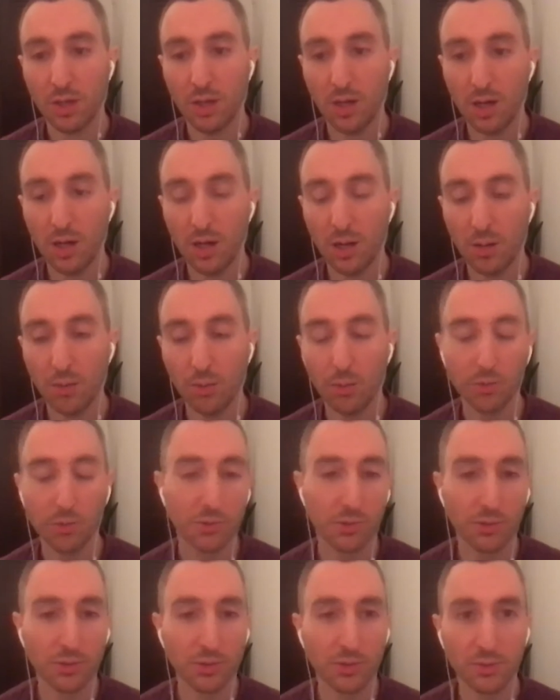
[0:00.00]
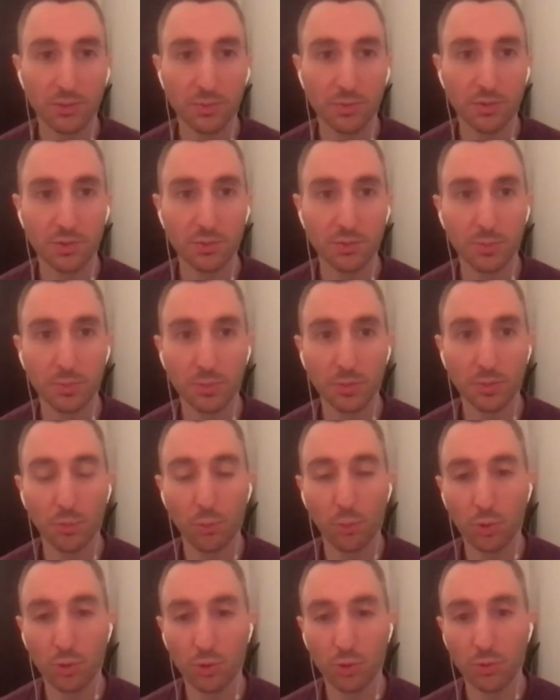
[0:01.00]
or services business people
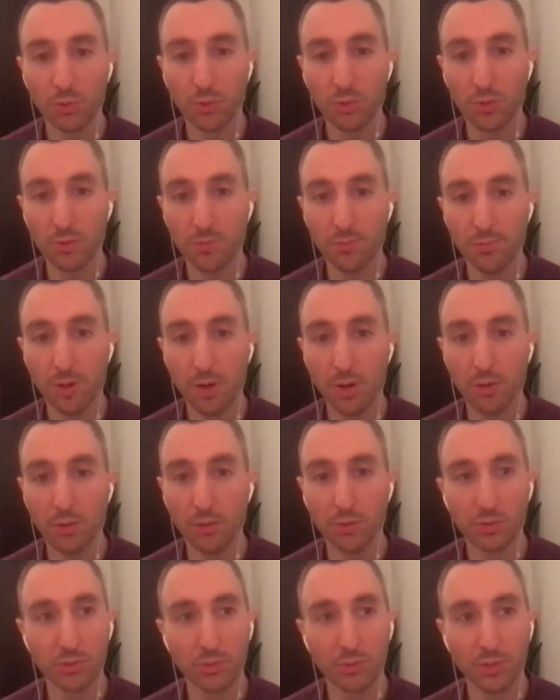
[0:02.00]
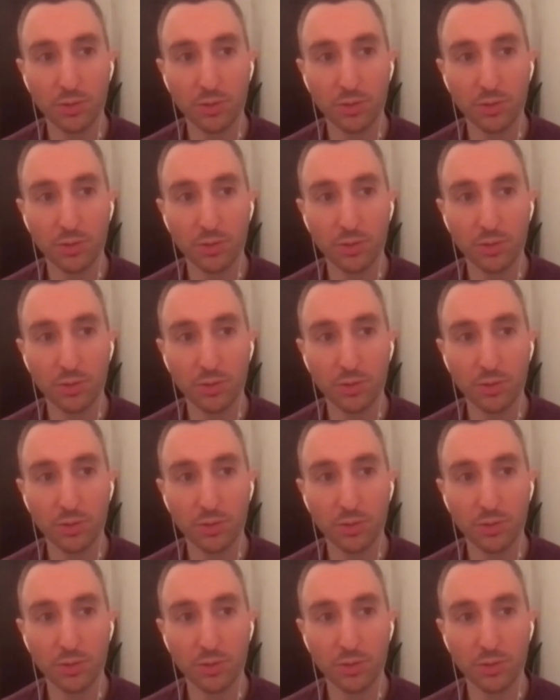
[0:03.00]
work on the most